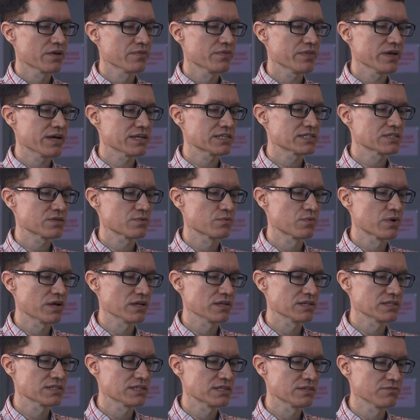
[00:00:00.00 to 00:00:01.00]
that's
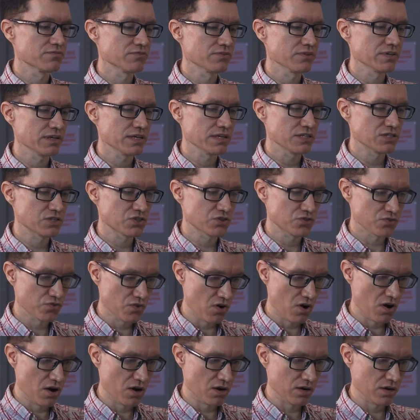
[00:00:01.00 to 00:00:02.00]
relatively
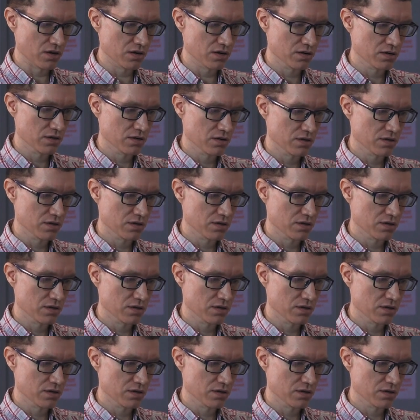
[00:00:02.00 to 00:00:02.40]
strong.